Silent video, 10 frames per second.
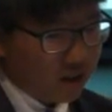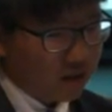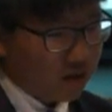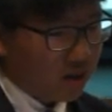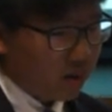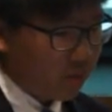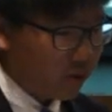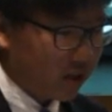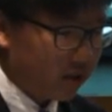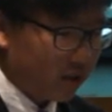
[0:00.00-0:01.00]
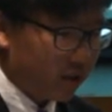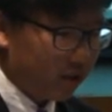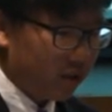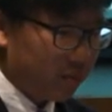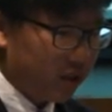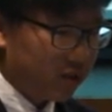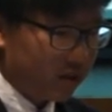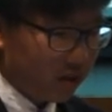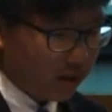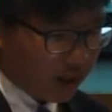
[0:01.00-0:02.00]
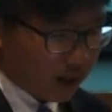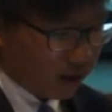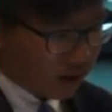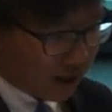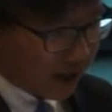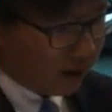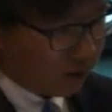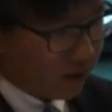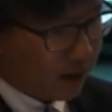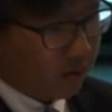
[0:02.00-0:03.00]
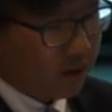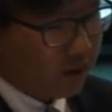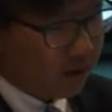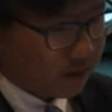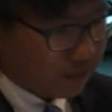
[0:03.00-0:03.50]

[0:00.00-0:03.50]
on the cardboard so I can cut the piece out I wanted.